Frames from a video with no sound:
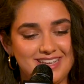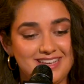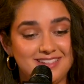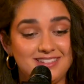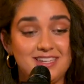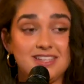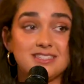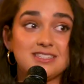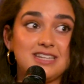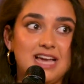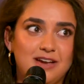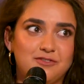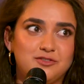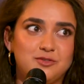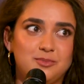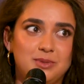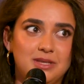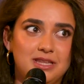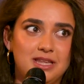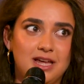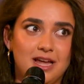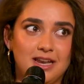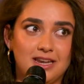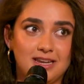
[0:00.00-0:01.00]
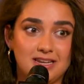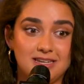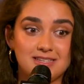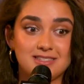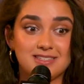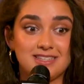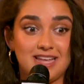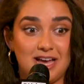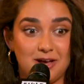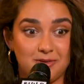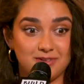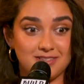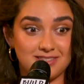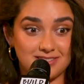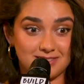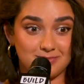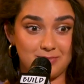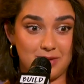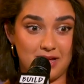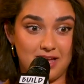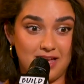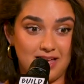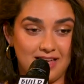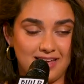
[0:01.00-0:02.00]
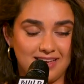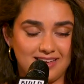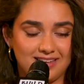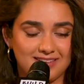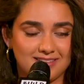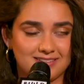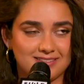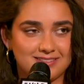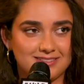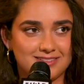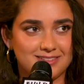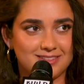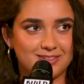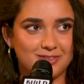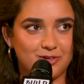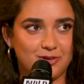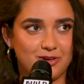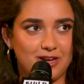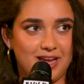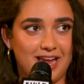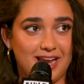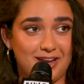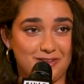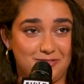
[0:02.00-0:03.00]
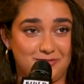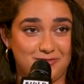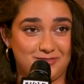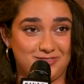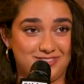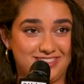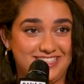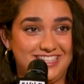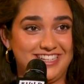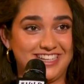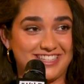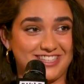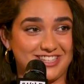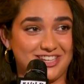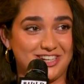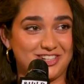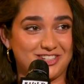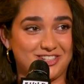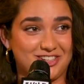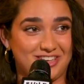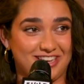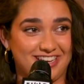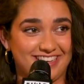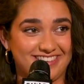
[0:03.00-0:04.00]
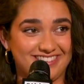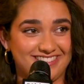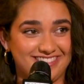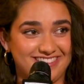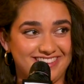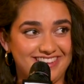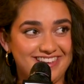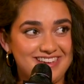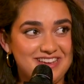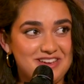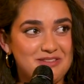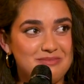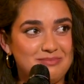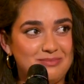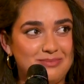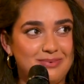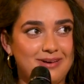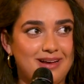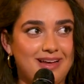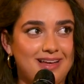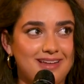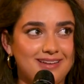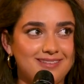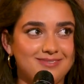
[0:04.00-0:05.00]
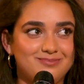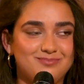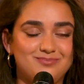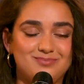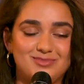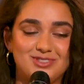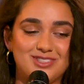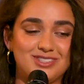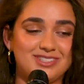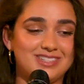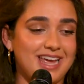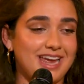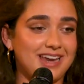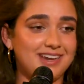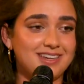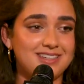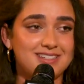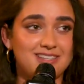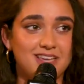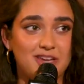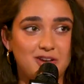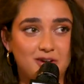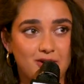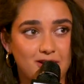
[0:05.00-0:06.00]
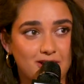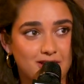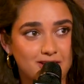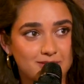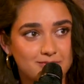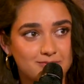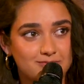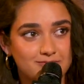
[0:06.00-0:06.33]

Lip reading: doesn't have to be the undies. That was my creative decision, but just any secret.